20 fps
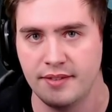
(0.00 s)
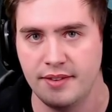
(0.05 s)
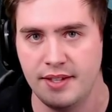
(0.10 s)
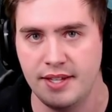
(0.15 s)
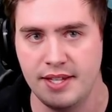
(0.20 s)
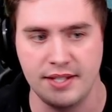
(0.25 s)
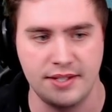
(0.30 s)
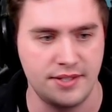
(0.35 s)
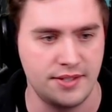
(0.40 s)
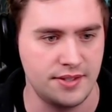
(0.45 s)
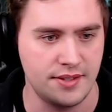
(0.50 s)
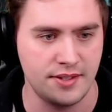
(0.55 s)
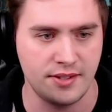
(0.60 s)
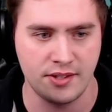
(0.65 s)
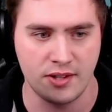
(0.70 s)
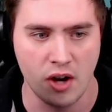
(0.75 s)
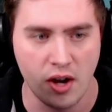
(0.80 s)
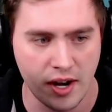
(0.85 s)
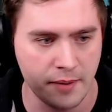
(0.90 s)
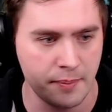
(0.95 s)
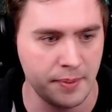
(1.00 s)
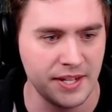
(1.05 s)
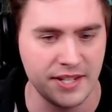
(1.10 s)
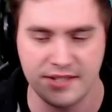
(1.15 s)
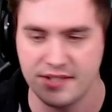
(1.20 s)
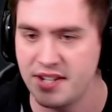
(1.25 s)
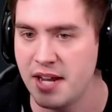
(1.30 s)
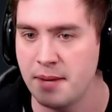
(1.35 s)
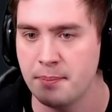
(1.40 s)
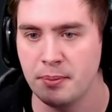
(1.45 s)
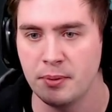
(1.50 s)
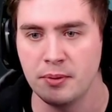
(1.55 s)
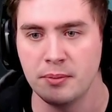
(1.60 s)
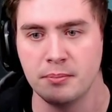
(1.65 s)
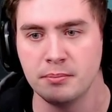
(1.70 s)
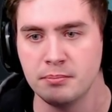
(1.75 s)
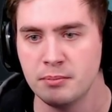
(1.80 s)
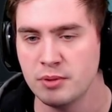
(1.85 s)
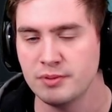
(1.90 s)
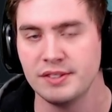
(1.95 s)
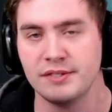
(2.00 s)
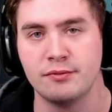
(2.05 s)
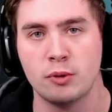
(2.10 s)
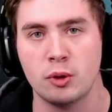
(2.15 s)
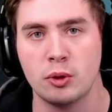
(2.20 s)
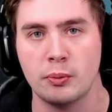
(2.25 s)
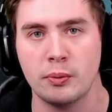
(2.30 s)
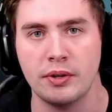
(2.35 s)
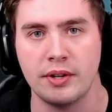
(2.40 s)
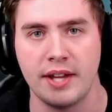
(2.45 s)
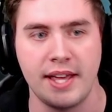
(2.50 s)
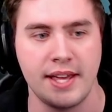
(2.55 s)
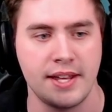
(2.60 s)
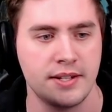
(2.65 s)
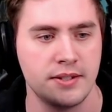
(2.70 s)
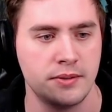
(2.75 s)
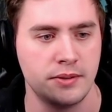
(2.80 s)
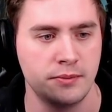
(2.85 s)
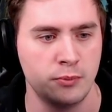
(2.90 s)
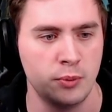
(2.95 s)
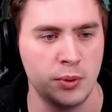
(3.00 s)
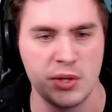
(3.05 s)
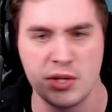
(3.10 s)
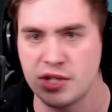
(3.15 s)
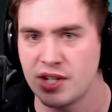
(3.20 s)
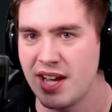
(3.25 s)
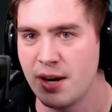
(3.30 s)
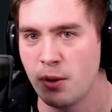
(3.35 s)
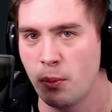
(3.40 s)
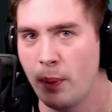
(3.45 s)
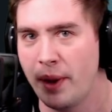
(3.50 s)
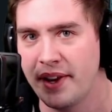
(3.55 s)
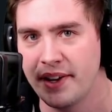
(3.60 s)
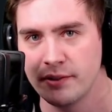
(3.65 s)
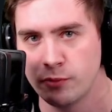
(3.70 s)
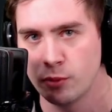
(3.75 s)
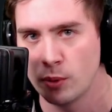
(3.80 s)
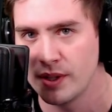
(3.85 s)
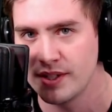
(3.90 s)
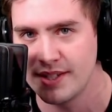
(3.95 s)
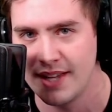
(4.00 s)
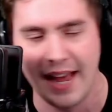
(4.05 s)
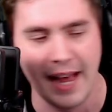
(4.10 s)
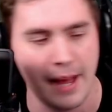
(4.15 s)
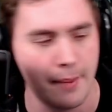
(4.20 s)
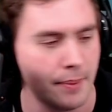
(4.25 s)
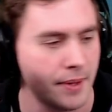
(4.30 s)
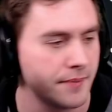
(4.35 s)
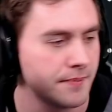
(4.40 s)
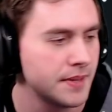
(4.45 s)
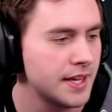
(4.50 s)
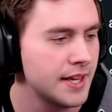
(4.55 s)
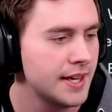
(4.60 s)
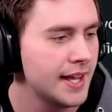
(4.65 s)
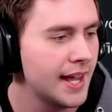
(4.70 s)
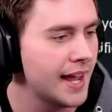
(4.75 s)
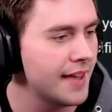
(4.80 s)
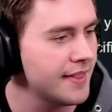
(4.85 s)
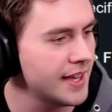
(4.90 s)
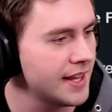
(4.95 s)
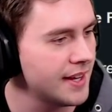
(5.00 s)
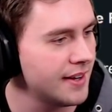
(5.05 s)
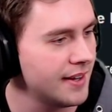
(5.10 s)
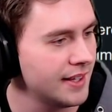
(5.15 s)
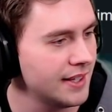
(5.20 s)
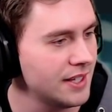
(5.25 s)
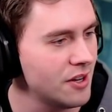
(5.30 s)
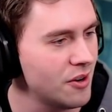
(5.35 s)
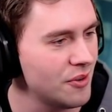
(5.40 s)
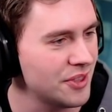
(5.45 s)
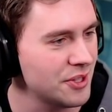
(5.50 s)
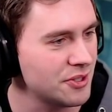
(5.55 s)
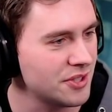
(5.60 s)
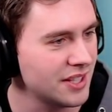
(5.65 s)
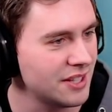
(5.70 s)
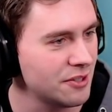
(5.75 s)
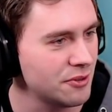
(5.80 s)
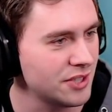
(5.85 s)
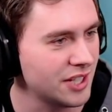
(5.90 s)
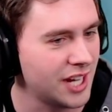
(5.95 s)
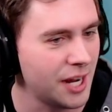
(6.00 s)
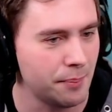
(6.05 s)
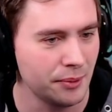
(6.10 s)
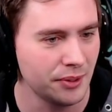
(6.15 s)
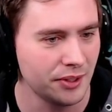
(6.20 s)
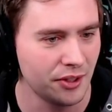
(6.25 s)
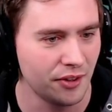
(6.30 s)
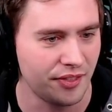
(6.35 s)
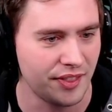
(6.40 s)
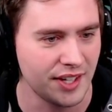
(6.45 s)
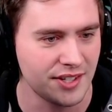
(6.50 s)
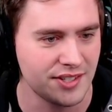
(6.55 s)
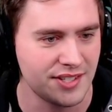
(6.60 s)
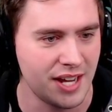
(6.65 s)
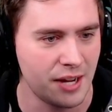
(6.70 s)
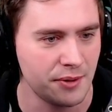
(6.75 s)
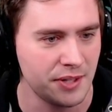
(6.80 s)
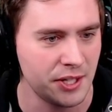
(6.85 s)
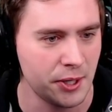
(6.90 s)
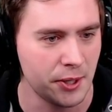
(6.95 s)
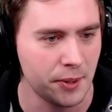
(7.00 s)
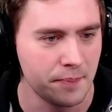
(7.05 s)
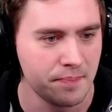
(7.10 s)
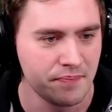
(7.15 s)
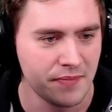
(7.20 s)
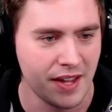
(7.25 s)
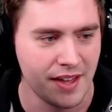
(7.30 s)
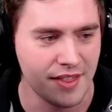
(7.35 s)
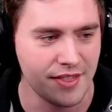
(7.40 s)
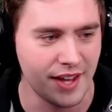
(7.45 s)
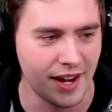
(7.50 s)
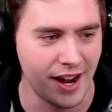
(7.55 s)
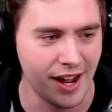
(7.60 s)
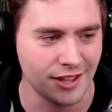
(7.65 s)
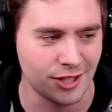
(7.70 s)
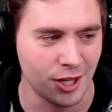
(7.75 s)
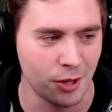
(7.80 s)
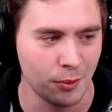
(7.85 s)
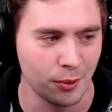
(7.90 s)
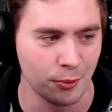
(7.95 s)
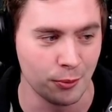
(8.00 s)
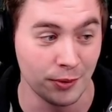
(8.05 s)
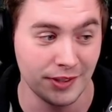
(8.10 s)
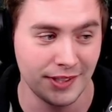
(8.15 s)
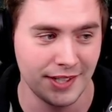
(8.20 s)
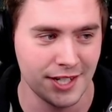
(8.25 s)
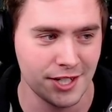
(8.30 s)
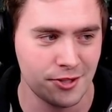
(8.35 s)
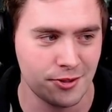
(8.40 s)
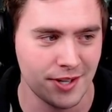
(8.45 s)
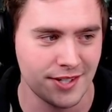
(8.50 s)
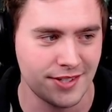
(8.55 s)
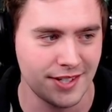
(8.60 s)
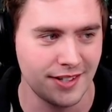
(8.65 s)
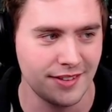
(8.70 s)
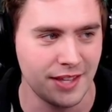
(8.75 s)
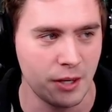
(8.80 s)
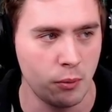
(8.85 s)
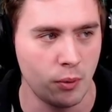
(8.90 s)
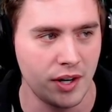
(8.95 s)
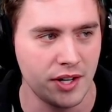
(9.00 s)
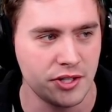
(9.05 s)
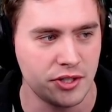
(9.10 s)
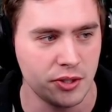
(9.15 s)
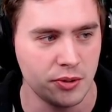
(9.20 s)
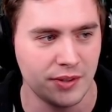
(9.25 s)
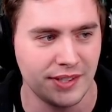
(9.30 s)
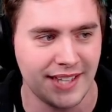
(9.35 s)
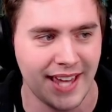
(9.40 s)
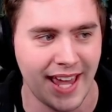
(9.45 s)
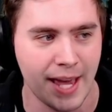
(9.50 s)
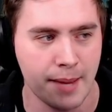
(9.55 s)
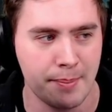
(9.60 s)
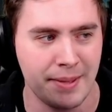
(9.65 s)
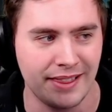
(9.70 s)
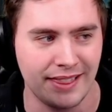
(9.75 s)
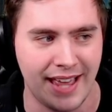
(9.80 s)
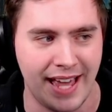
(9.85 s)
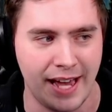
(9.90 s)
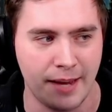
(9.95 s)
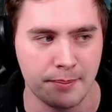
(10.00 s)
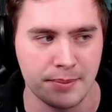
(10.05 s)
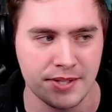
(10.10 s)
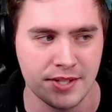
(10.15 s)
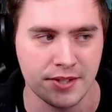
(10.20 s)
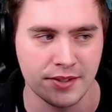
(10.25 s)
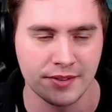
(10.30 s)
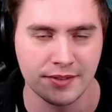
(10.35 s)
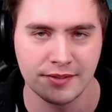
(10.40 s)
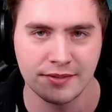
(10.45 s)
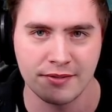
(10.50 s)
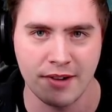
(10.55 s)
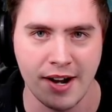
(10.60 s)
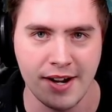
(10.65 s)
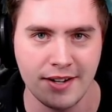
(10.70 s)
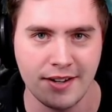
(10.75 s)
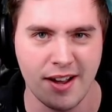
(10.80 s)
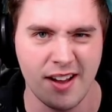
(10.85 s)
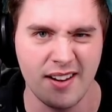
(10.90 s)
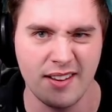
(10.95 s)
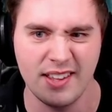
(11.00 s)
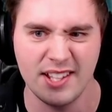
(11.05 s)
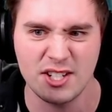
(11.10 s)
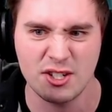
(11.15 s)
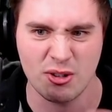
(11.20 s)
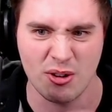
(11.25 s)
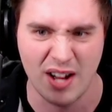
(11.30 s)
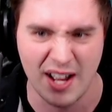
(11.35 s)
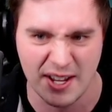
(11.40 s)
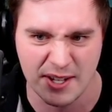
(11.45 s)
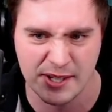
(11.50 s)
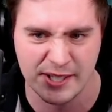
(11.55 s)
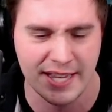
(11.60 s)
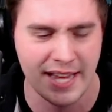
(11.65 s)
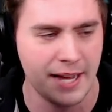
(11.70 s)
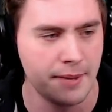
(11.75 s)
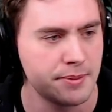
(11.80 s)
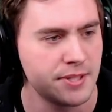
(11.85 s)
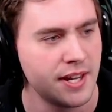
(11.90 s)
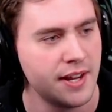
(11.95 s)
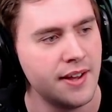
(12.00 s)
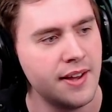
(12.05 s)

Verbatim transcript: It's got to be a staple moving forward, and we're just kind of waiting for it to happen. And then, you know, there's, there's a couple little things down here that I thought were really interesting. They want to do Gambit Labs, right? Kind of like Trials Labs,